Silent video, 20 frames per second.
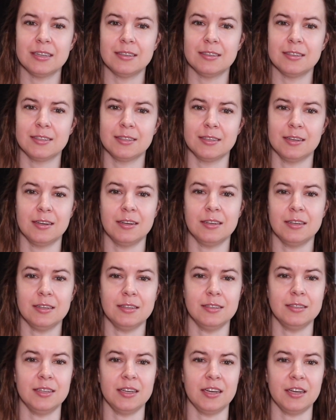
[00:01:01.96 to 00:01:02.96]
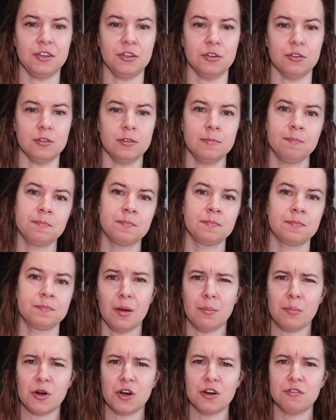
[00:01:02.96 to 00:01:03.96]
and son Daniel.
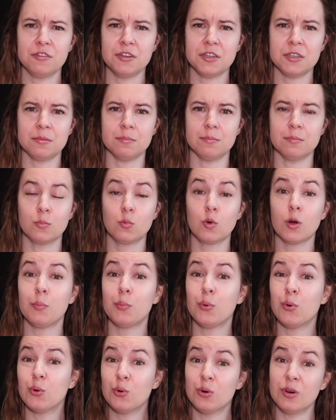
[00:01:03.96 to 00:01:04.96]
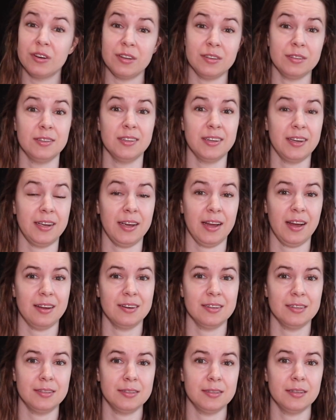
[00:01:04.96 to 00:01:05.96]
Marvin reportedly
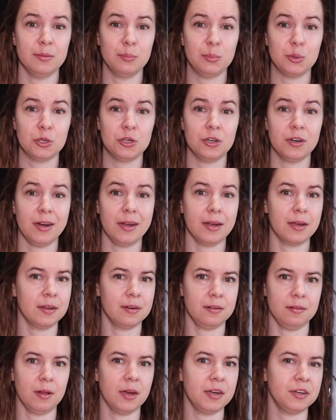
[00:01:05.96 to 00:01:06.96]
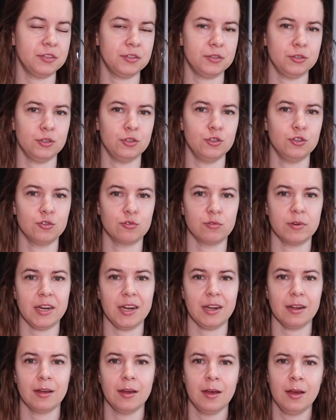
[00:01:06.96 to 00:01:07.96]
had a temper and liked to
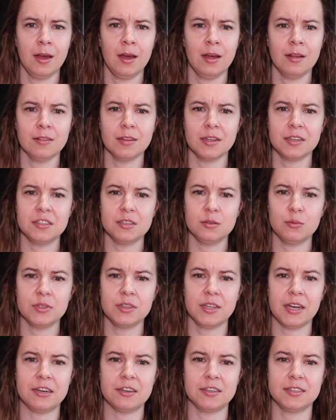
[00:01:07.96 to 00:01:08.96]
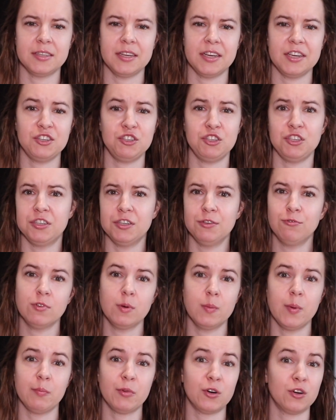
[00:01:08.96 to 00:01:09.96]
drink. Linda would later say she didn't
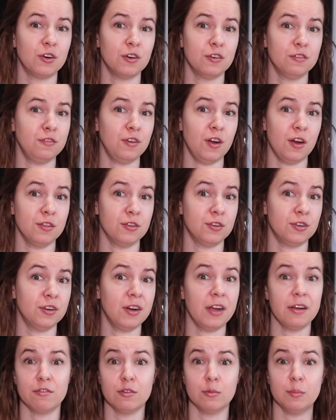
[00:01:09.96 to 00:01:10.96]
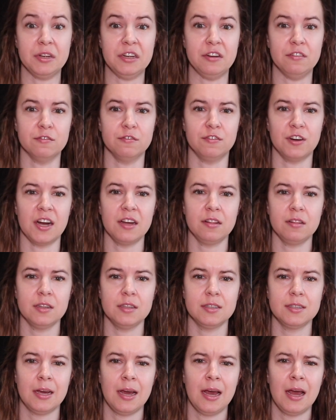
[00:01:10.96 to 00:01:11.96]
remember her father ever being
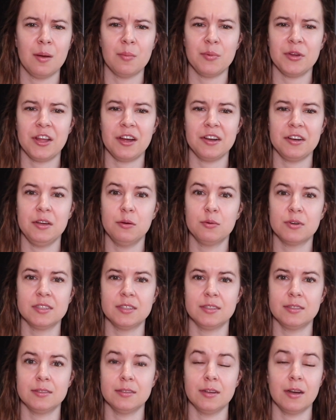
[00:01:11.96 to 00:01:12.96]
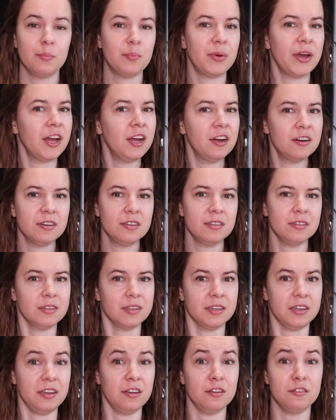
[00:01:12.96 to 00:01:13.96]
violent, but that he was
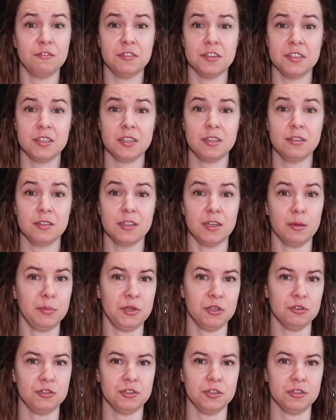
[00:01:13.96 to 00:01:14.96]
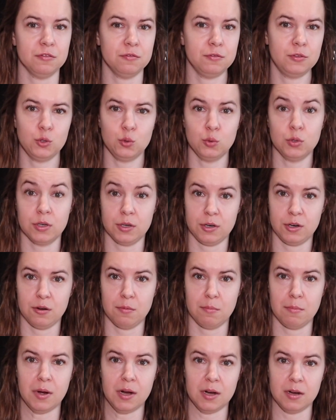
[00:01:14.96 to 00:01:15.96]
apparently physically abusive toward her
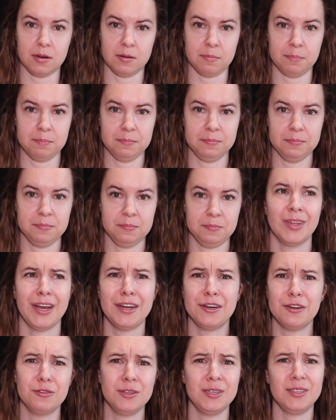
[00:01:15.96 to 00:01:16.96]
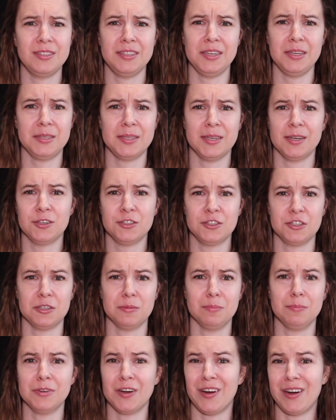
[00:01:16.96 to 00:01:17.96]
mom. I know these details
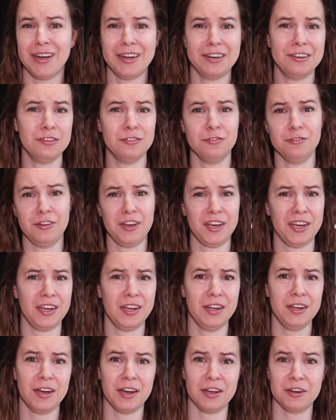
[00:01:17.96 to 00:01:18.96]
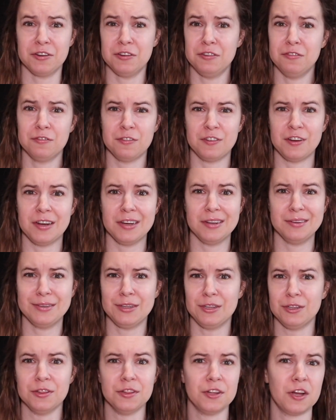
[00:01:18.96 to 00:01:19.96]
are kind of vague. I couldn't find
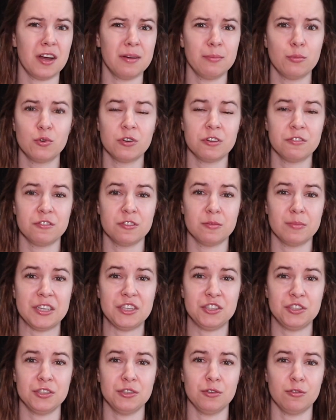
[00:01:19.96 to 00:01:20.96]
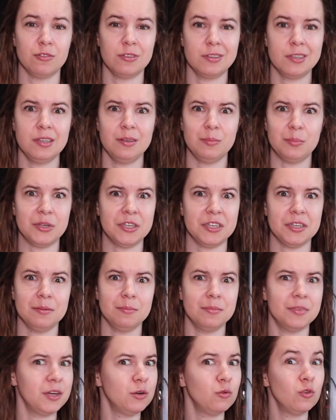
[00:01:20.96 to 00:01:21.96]
a lot more information on it, but
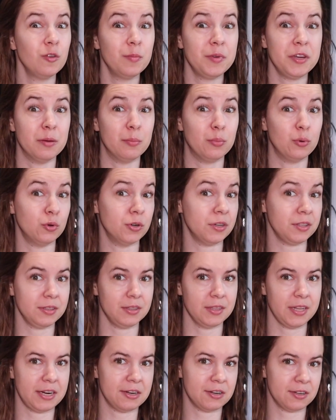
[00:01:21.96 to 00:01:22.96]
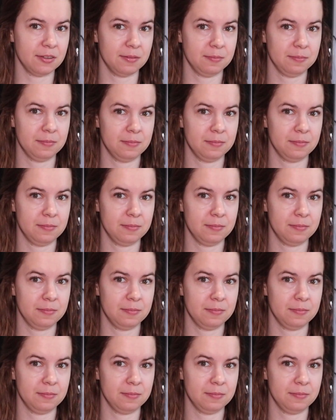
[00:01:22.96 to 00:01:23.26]
they will be important later.